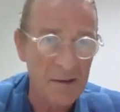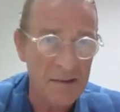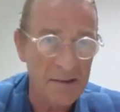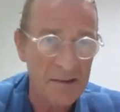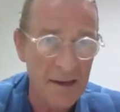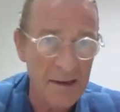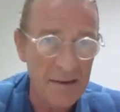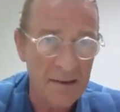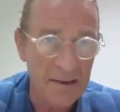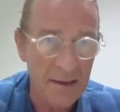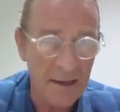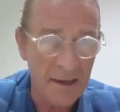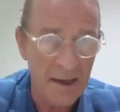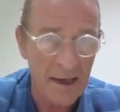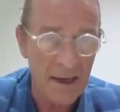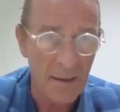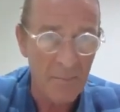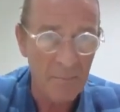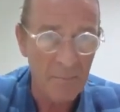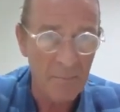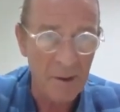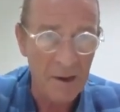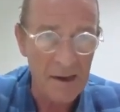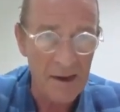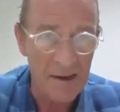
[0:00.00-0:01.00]
These are the
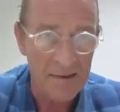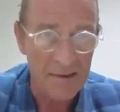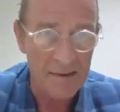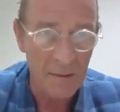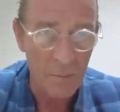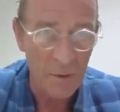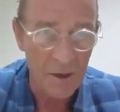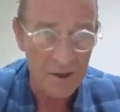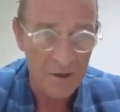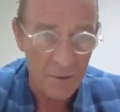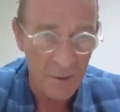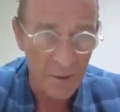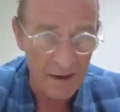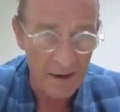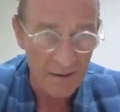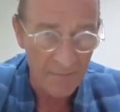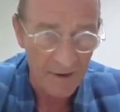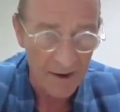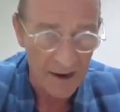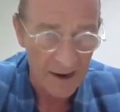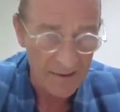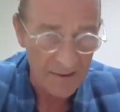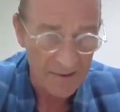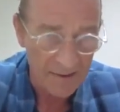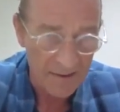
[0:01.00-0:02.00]
companies in which we
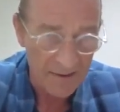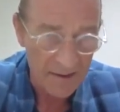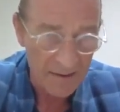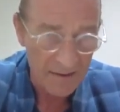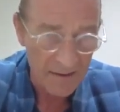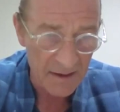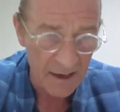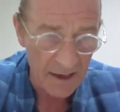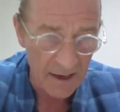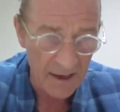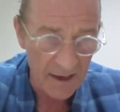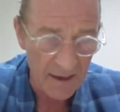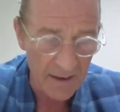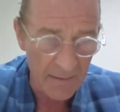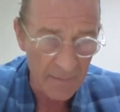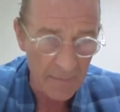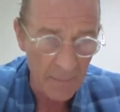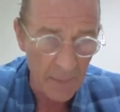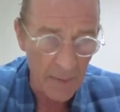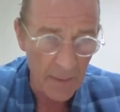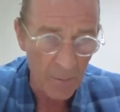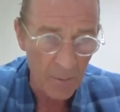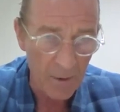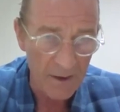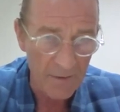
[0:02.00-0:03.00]
invest.
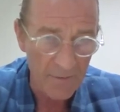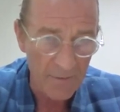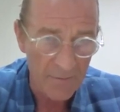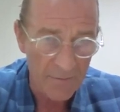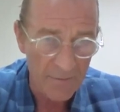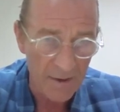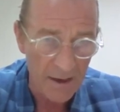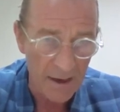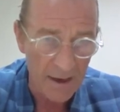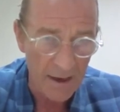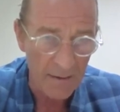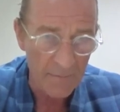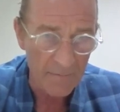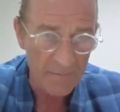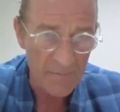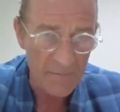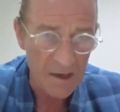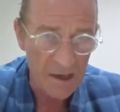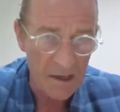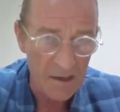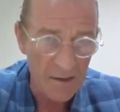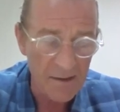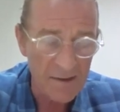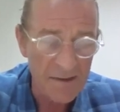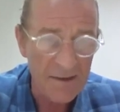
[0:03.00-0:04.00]
We've
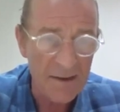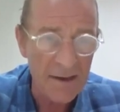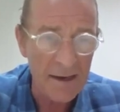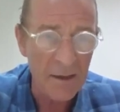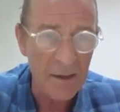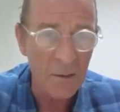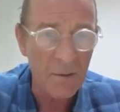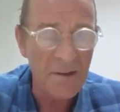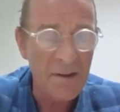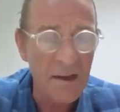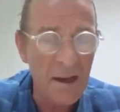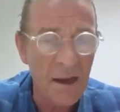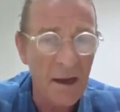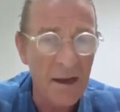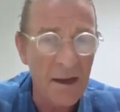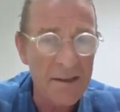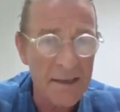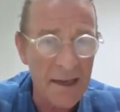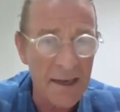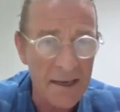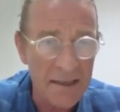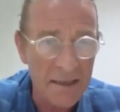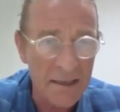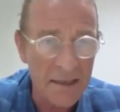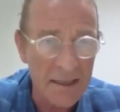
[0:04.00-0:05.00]
concealed the
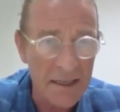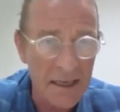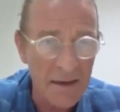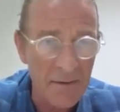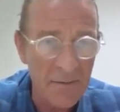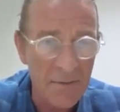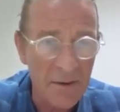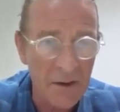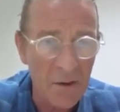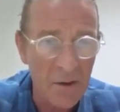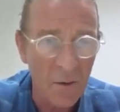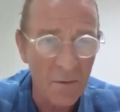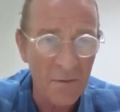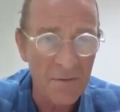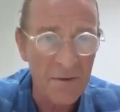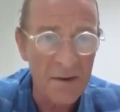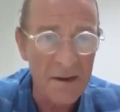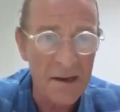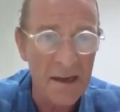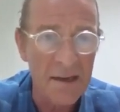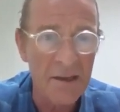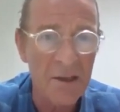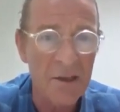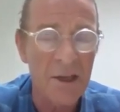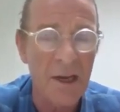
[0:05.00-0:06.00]
identity for
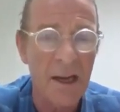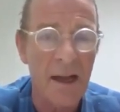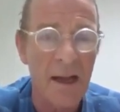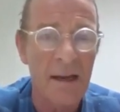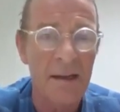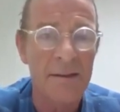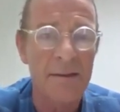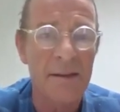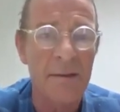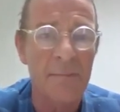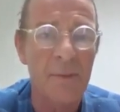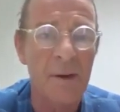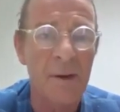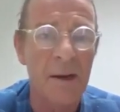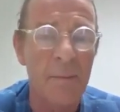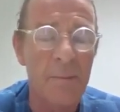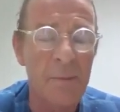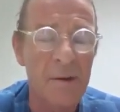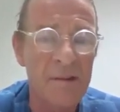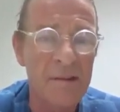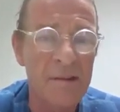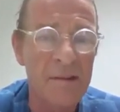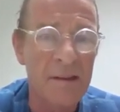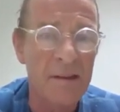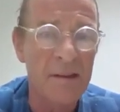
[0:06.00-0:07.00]
confidentiality
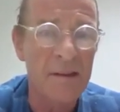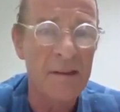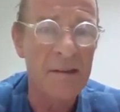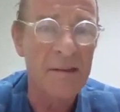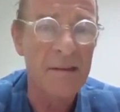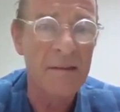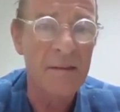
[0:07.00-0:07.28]
purposes.